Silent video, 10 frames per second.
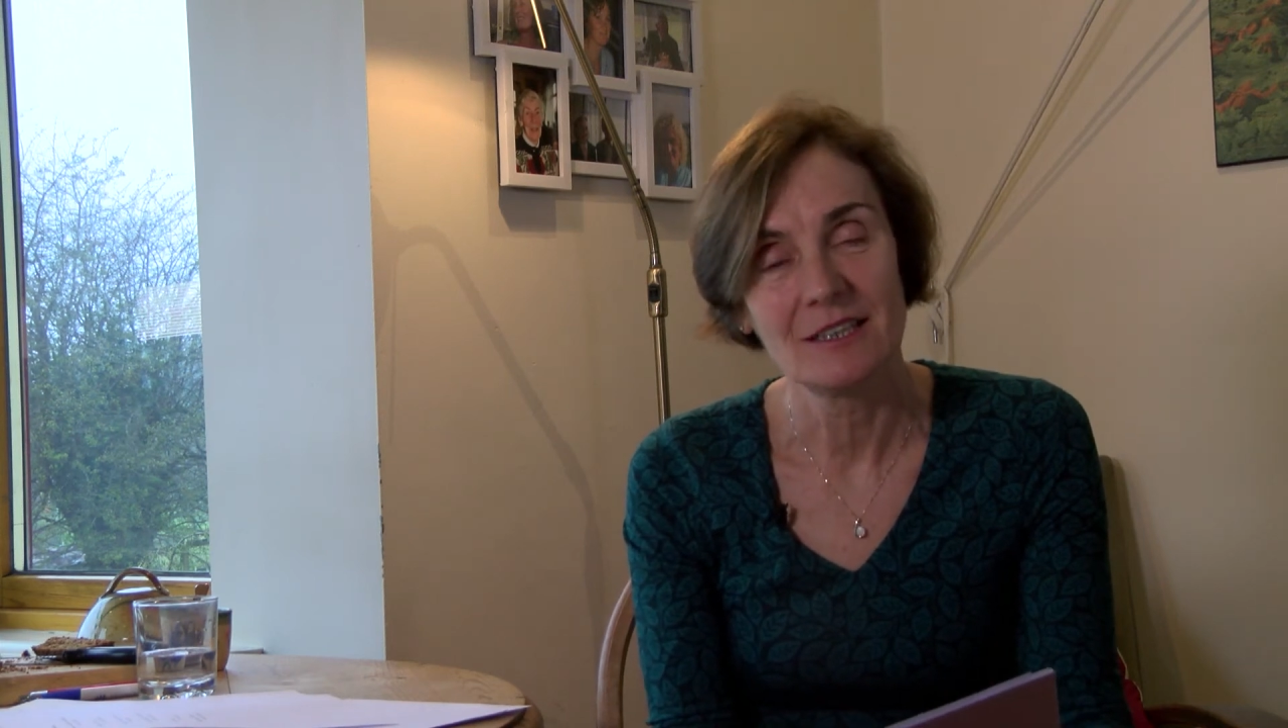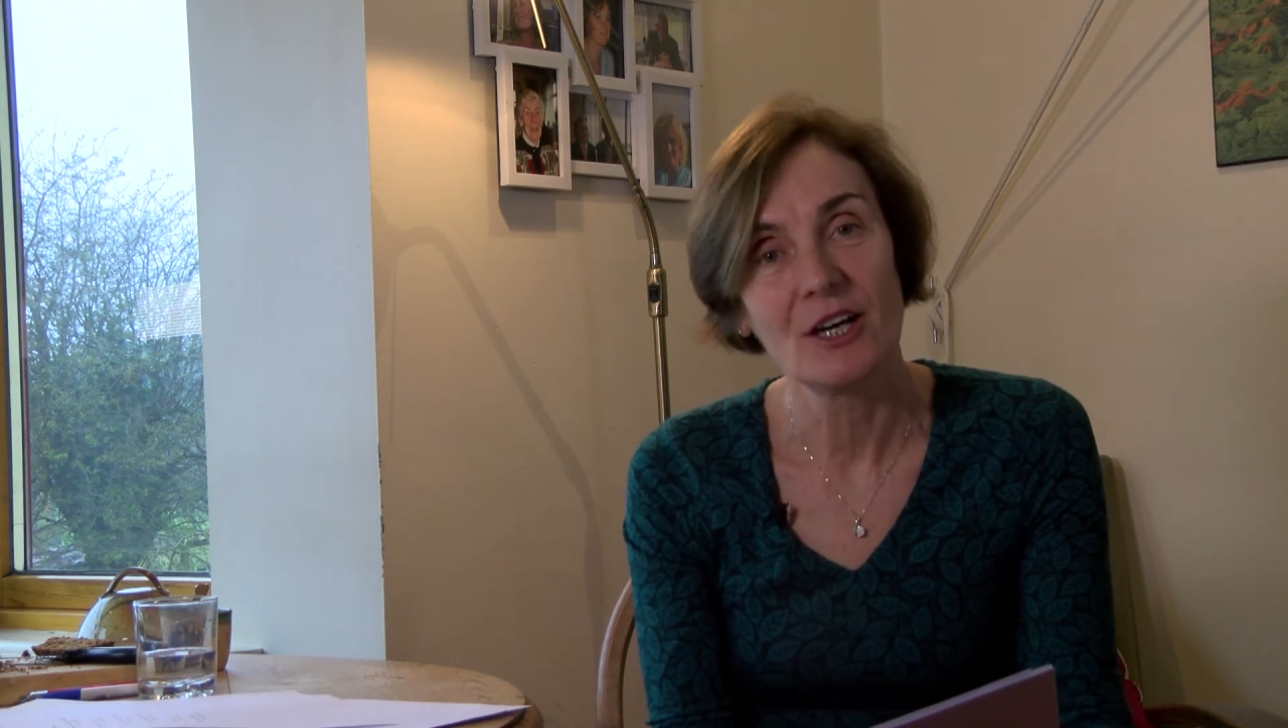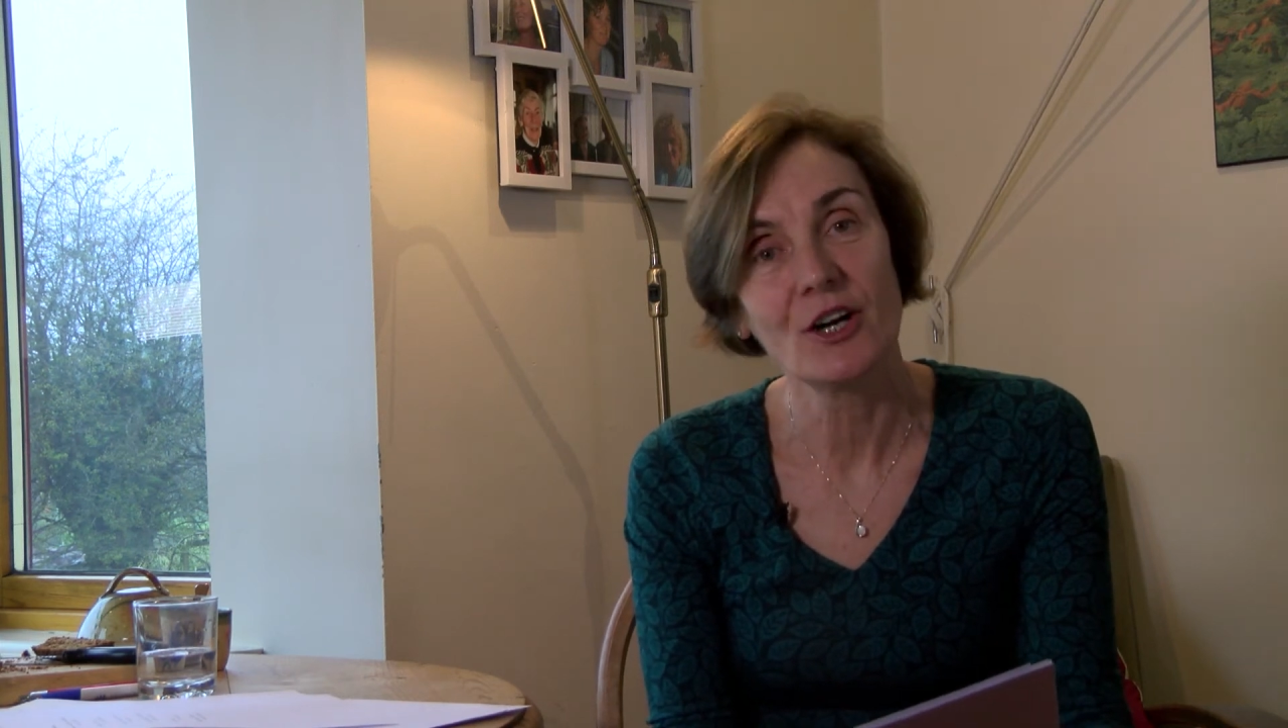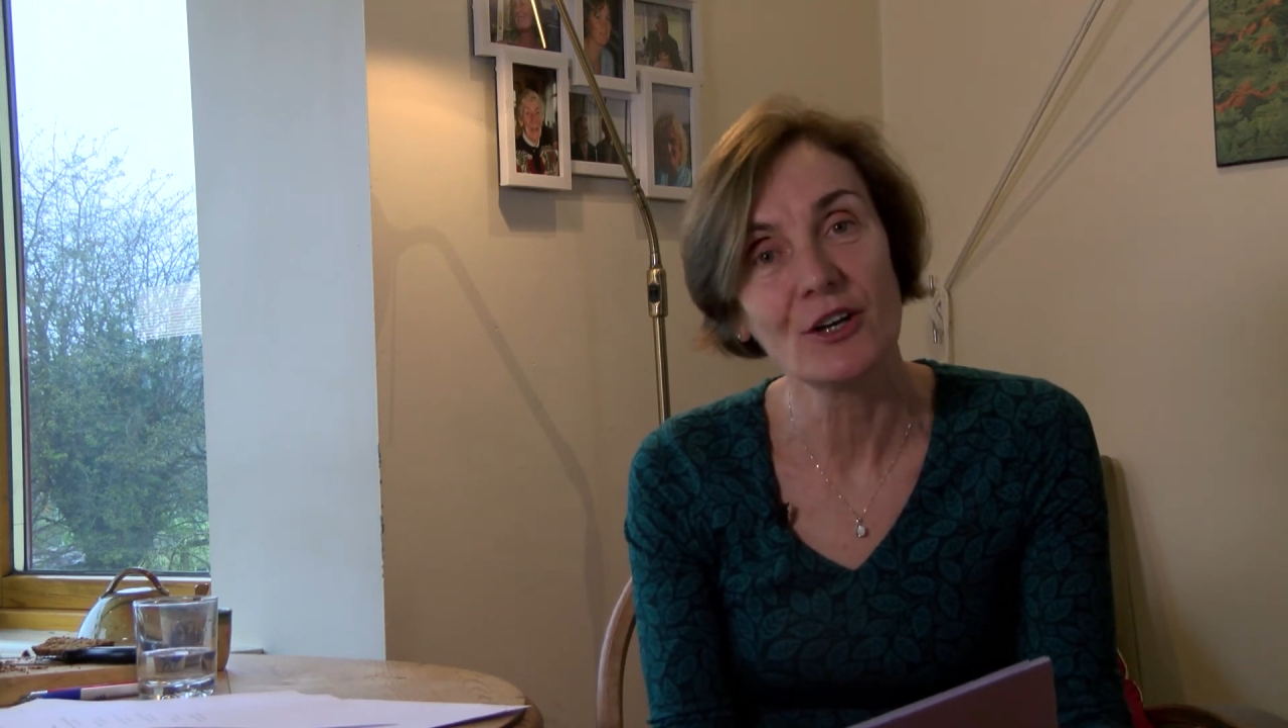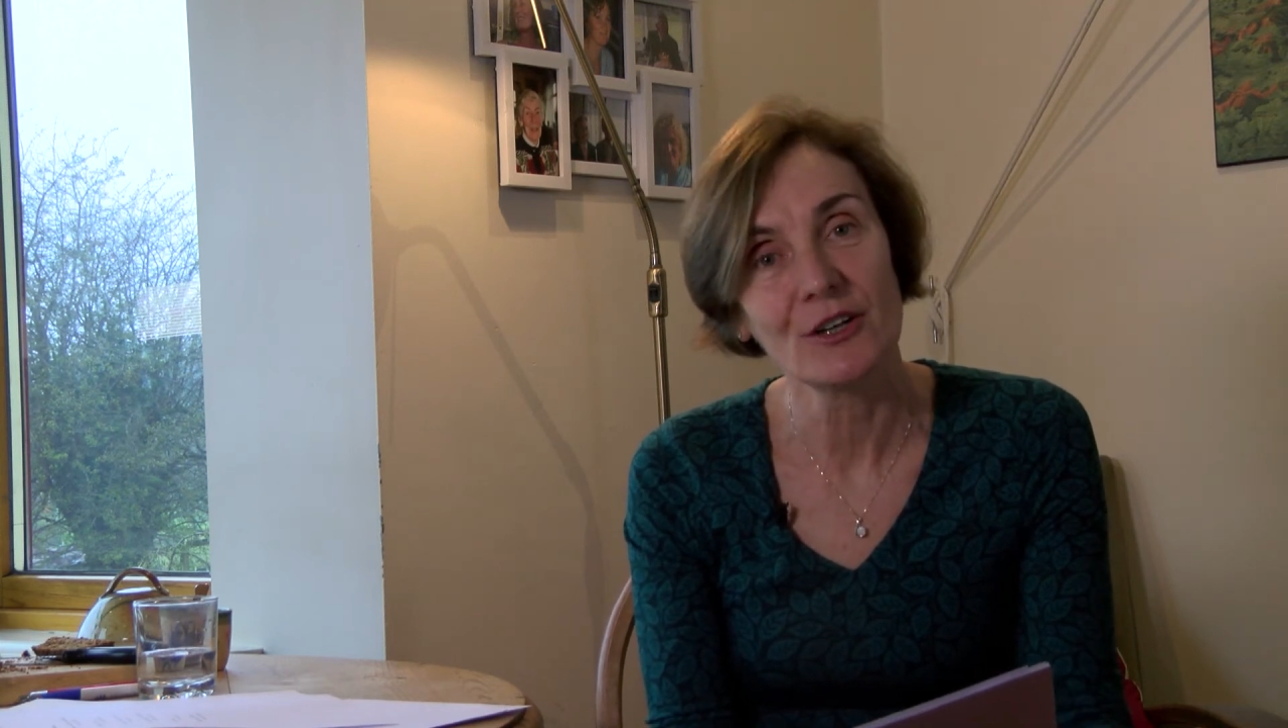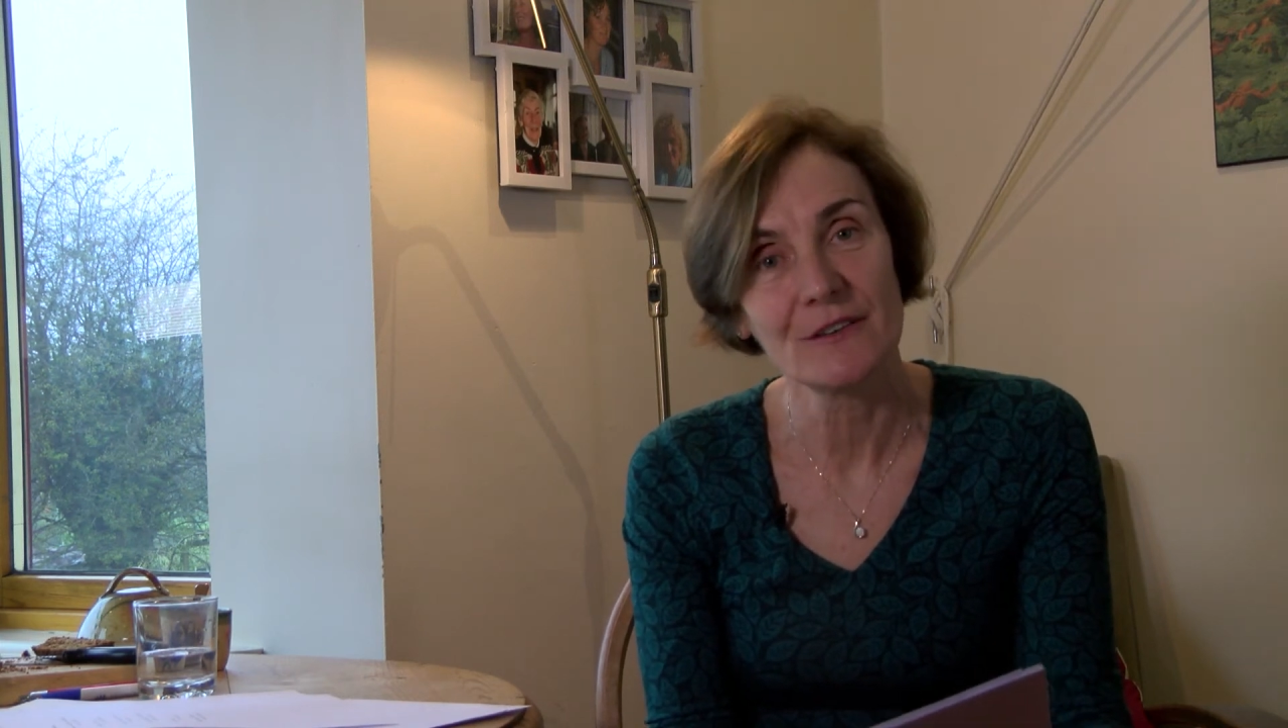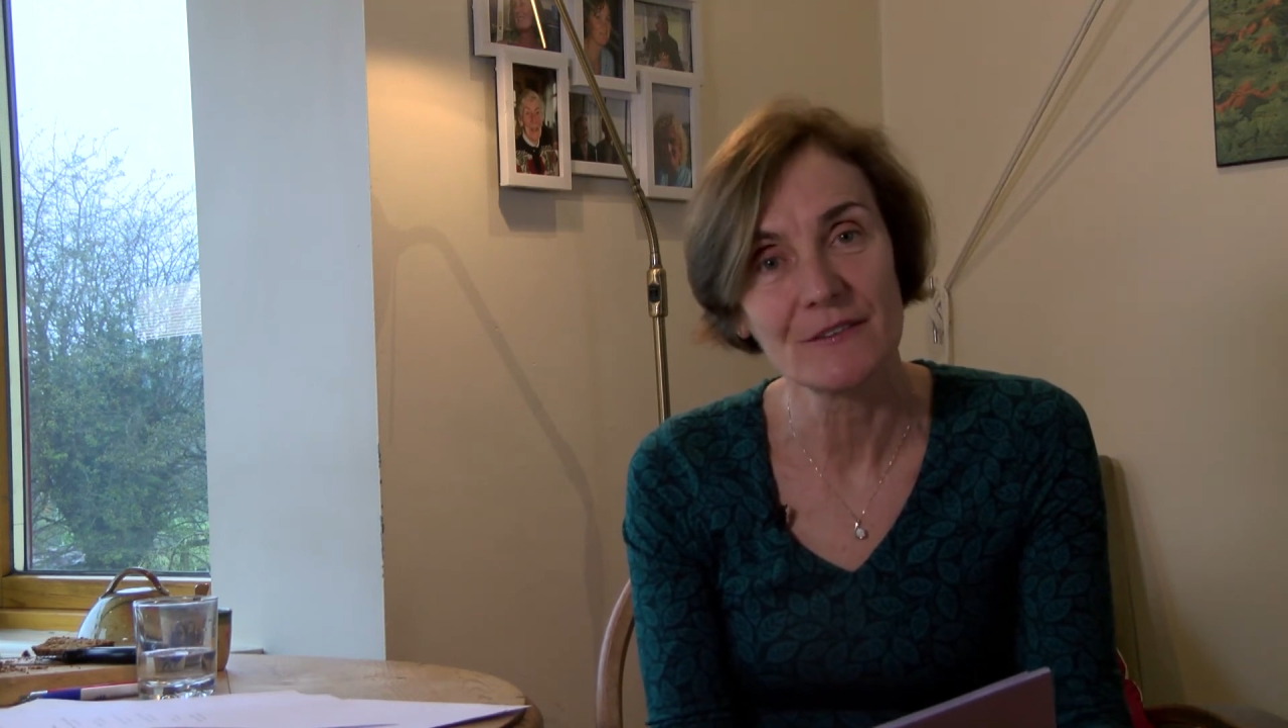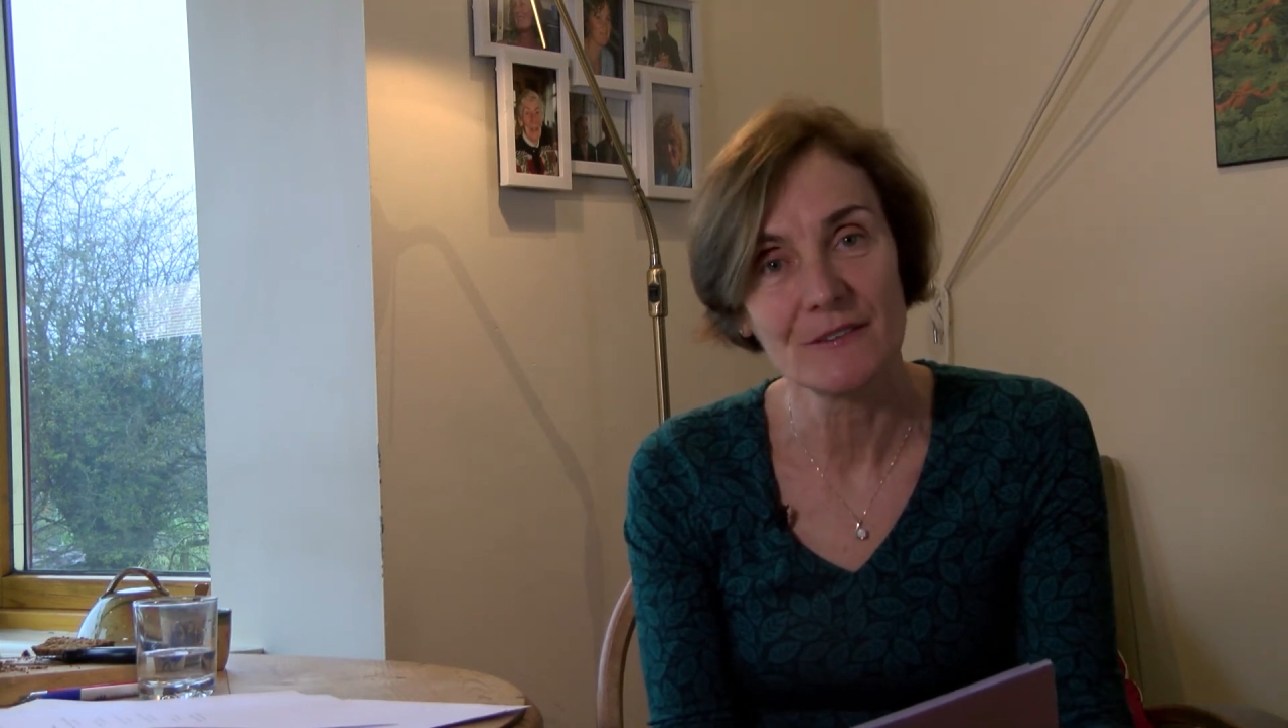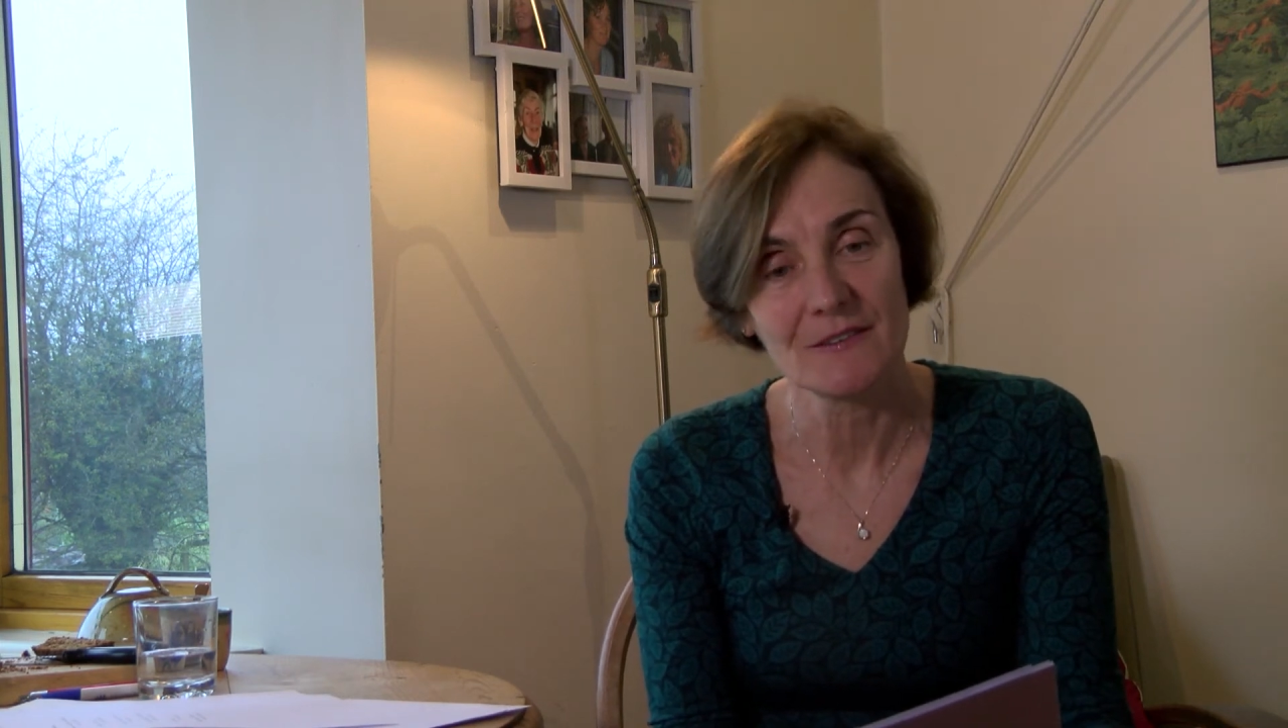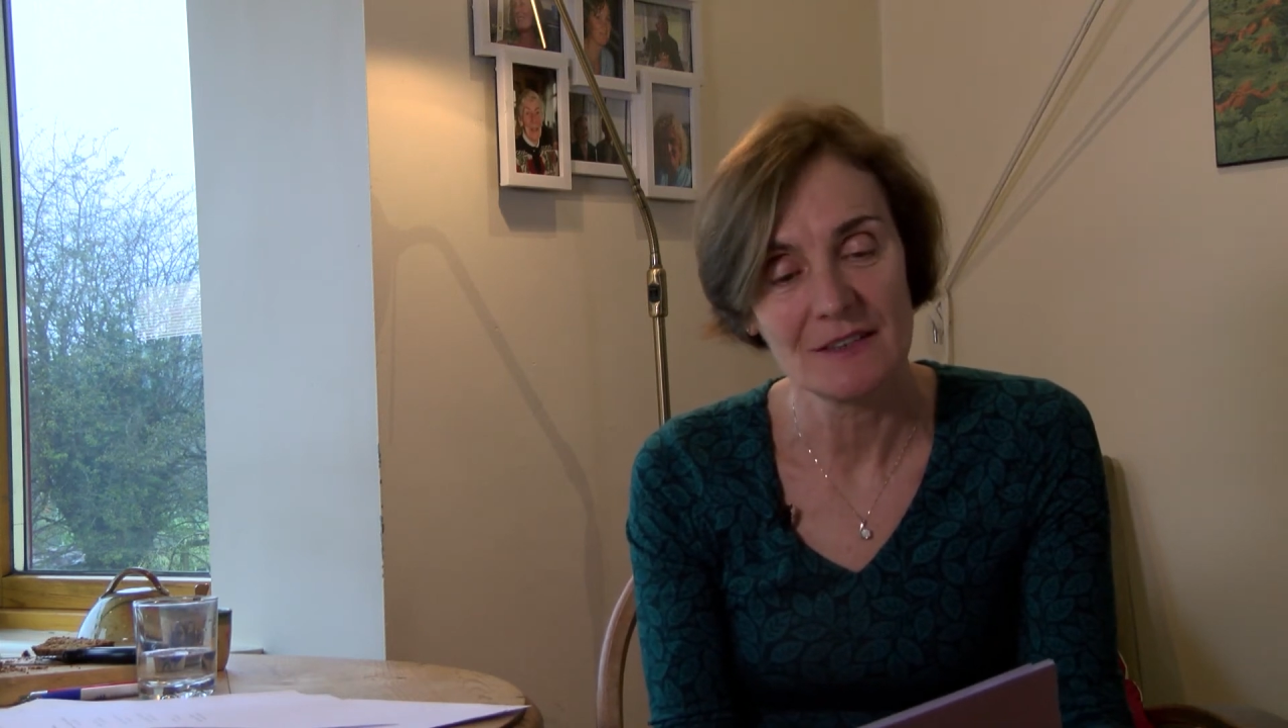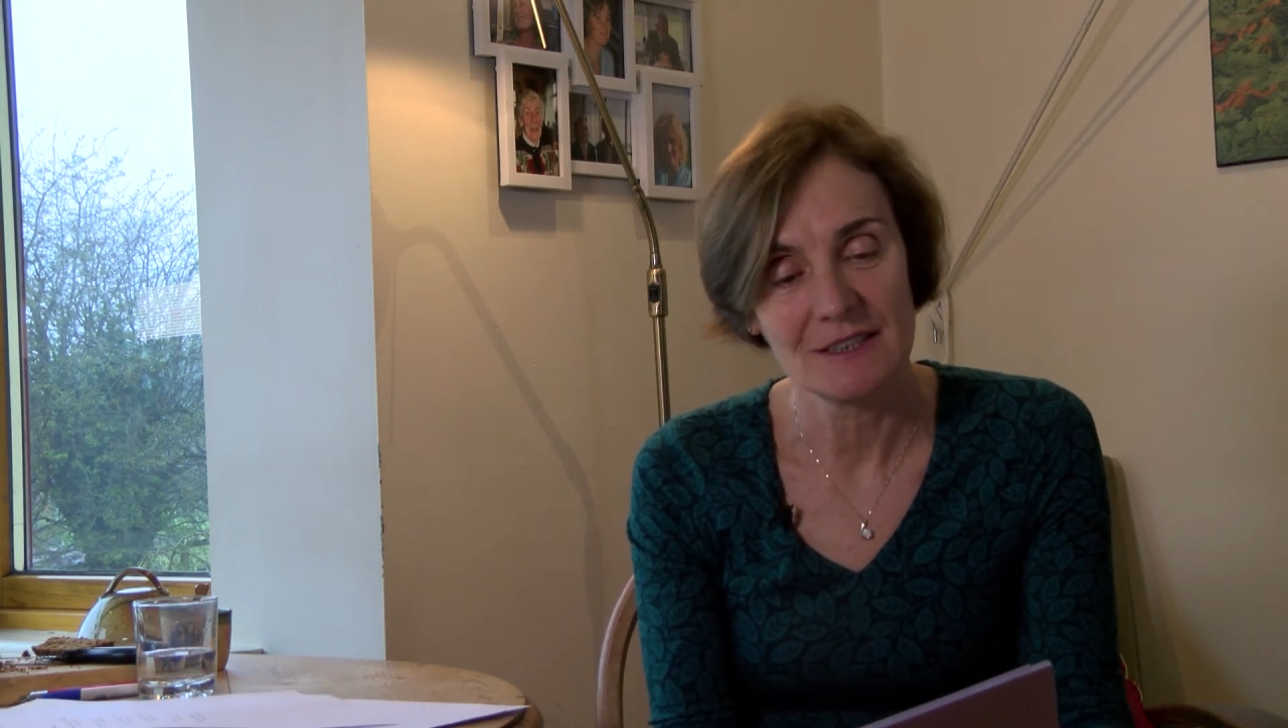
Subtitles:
Hers.